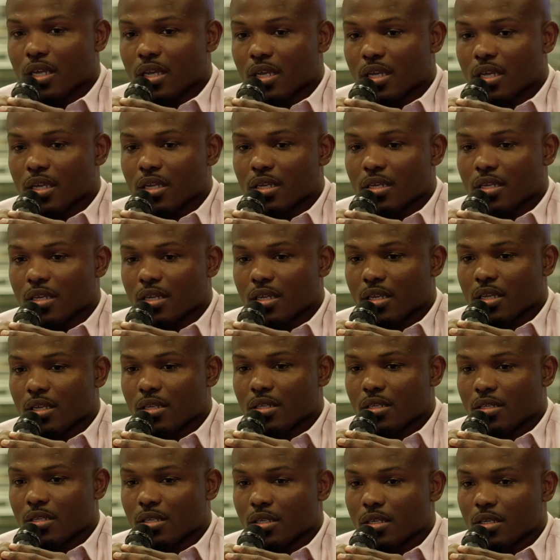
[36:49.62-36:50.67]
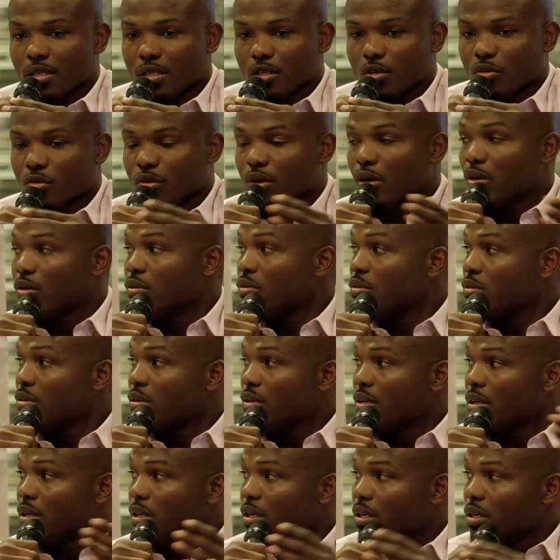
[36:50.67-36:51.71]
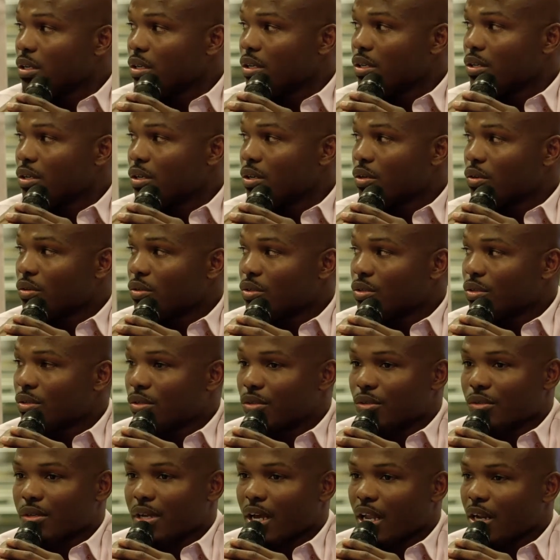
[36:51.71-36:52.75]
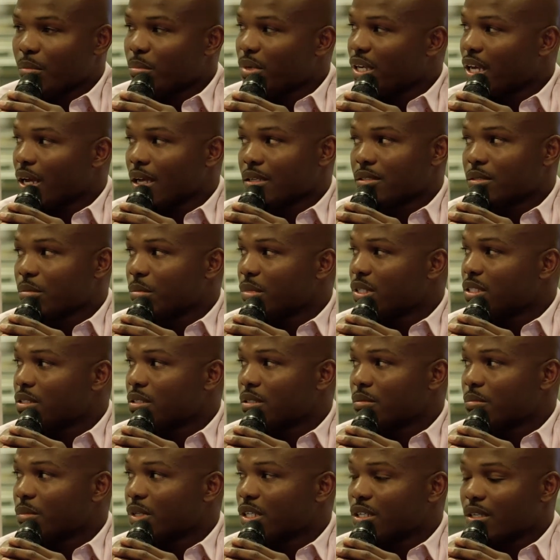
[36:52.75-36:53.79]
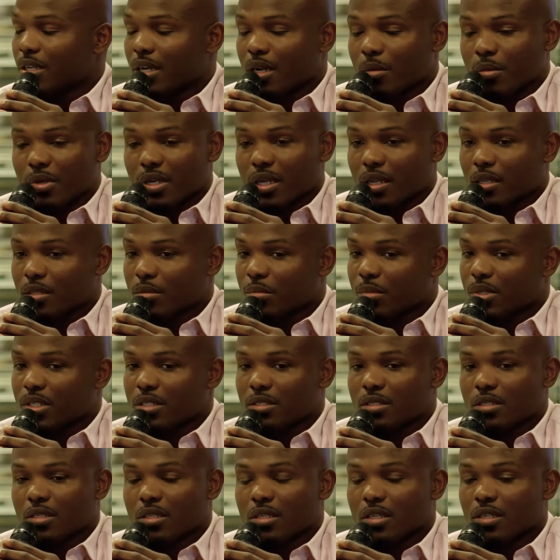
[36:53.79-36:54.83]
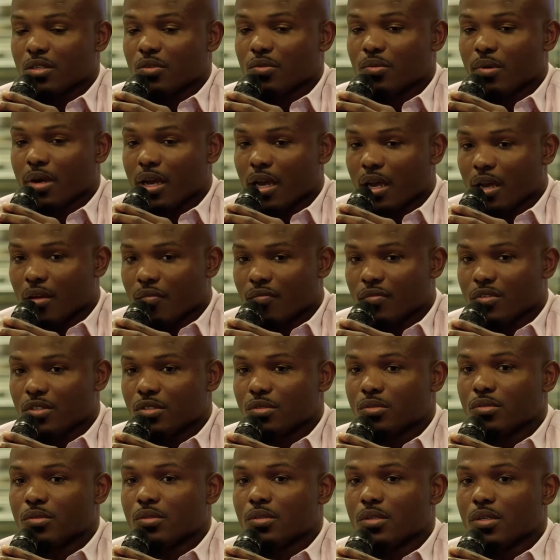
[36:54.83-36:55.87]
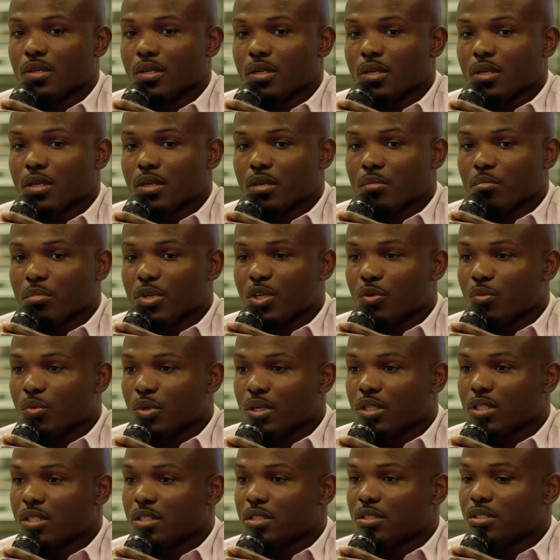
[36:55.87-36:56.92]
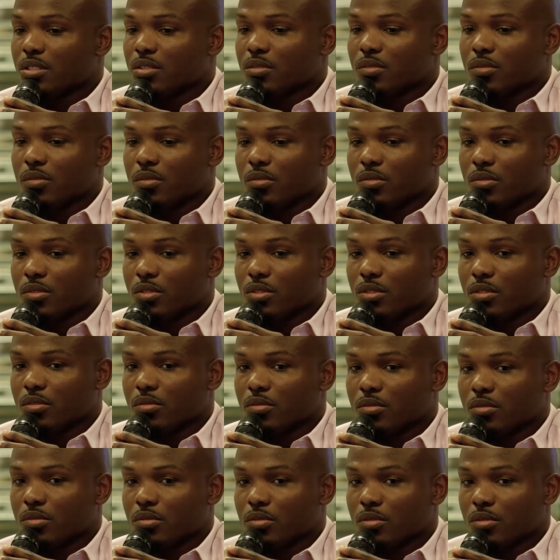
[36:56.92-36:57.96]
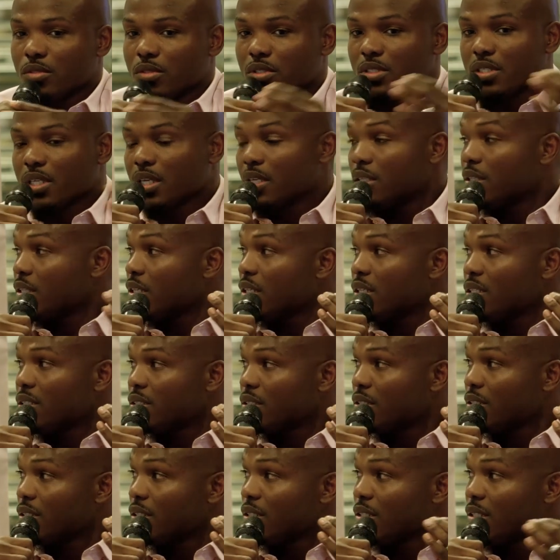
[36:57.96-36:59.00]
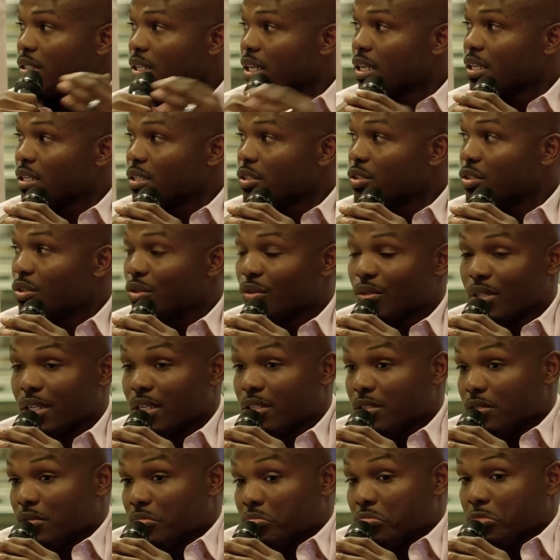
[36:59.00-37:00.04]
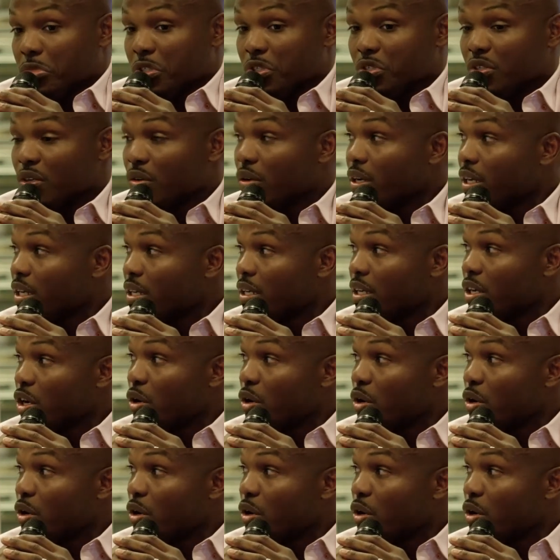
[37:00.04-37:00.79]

and and and to grow. You know, you, you got to be optimistic, man. You got to be optimistic, and you have to be willing to to to take things that you know that you know that can